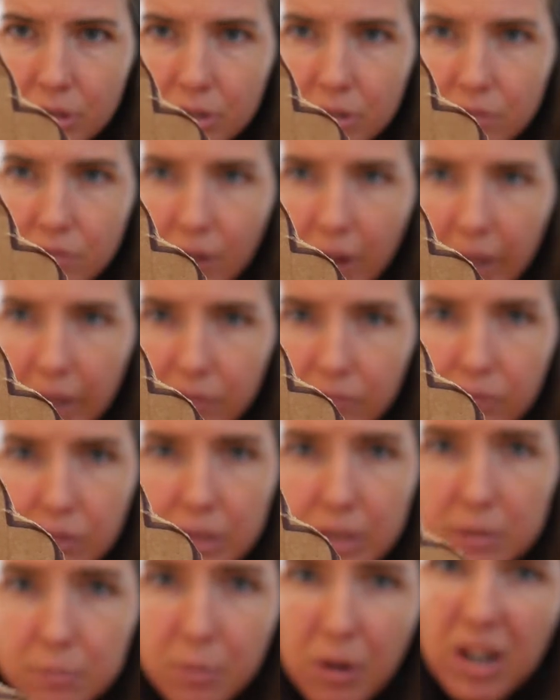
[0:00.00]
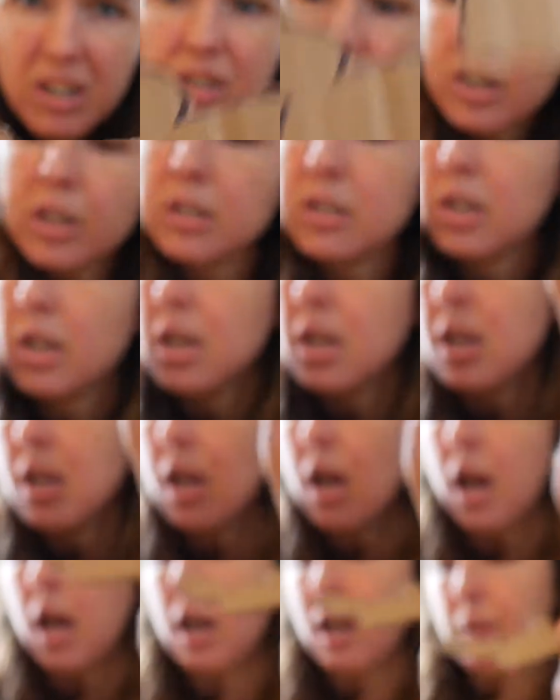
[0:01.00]
just is fine for this project.
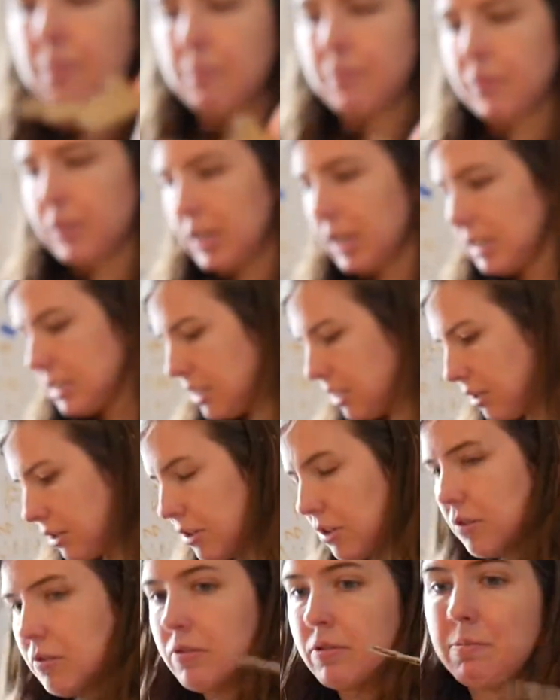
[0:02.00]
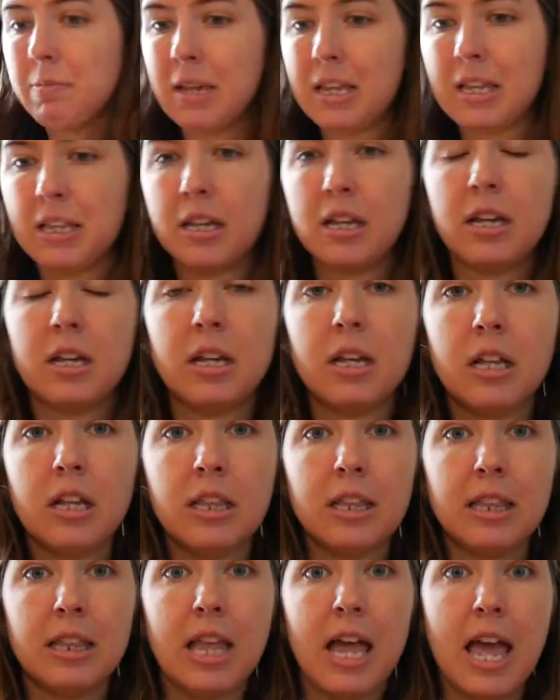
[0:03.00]
Um, the next thing you're gonna do is make the
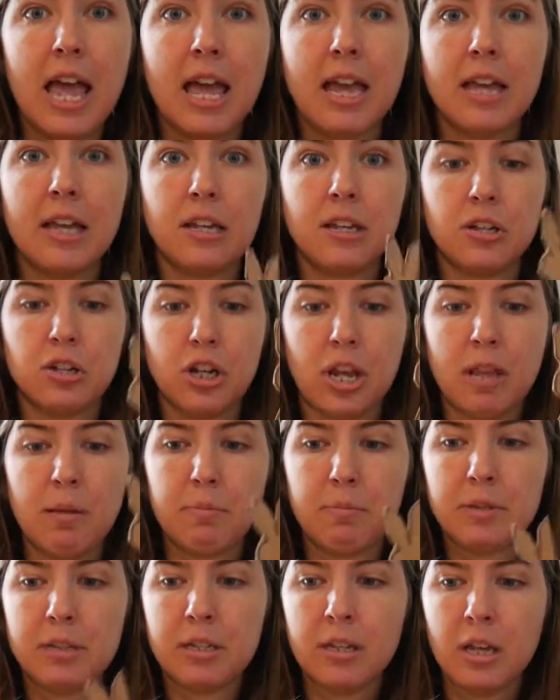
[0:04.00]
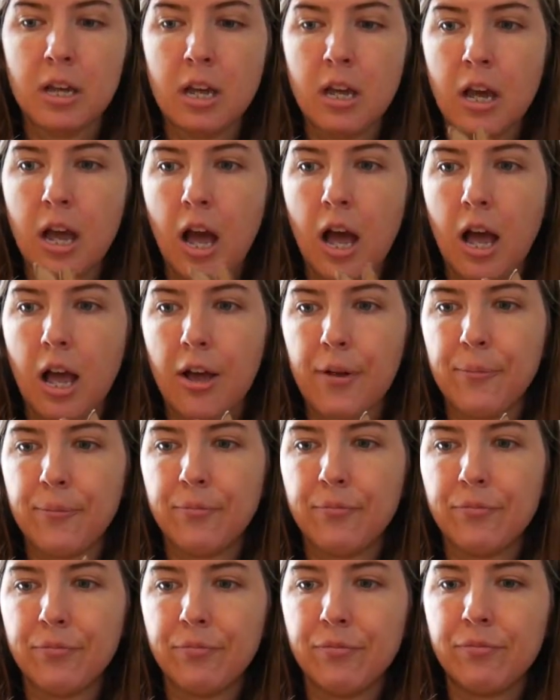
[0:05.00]
leg shapes.
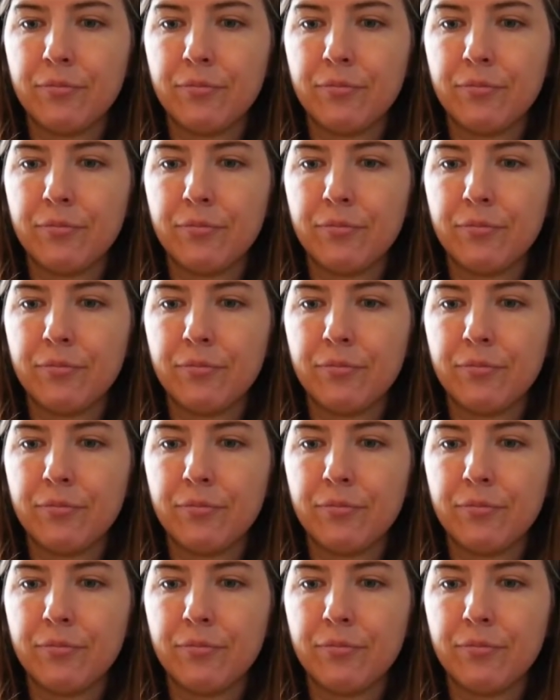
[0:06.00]
Um,